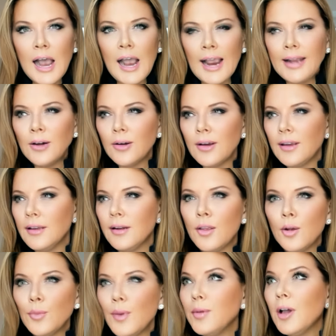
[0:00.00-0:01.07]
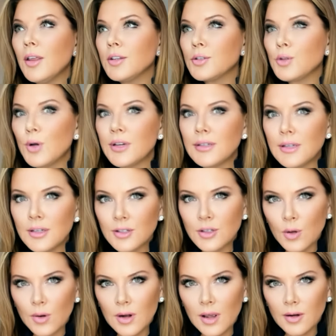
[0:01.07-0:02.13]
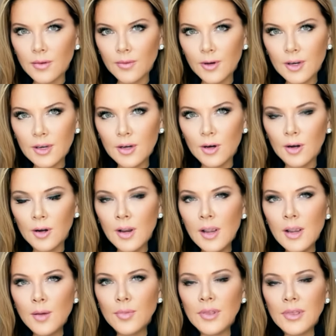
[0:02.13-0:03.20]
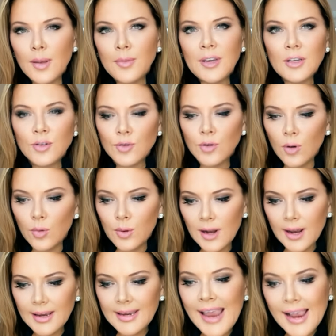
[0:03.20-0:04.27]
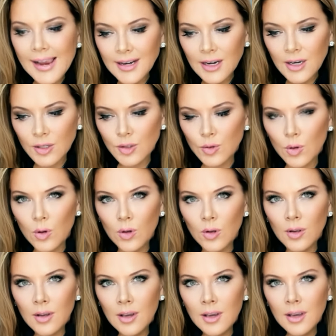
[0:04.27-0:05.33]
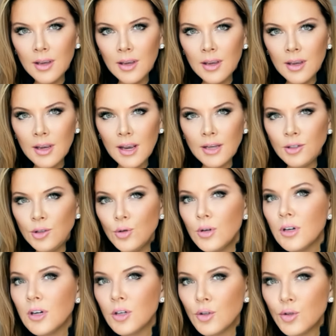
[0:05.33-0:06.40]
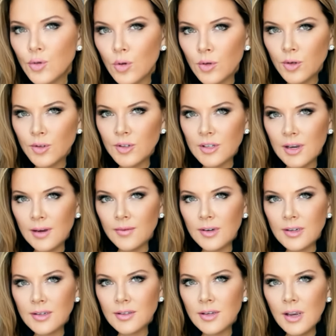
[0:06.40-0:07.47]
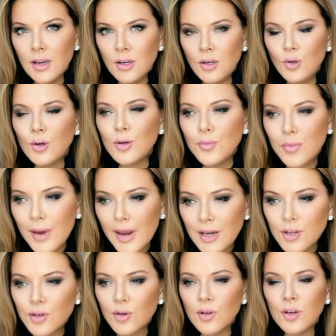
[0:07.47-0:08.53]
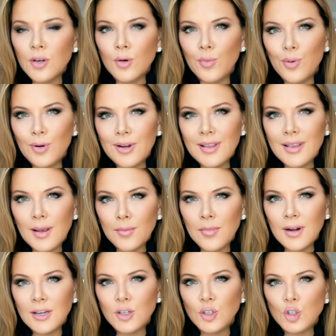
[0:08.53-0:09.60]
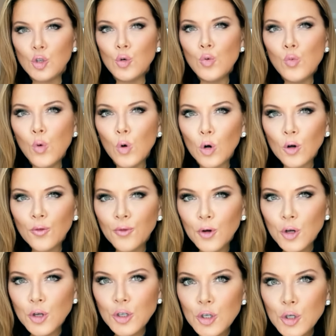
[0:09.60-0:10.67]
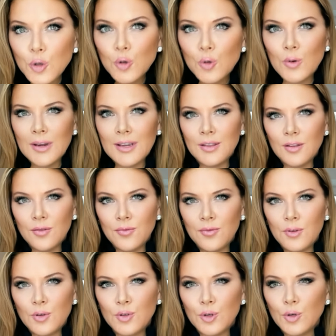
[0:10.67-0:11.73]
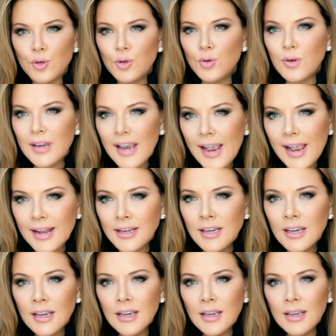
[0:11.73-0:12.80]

I don't care. You know, there may be all this craziness going on over here, but let me control what I can control. And you can control your savings. You can make sure that you're putting that money to work for you in the future. You can,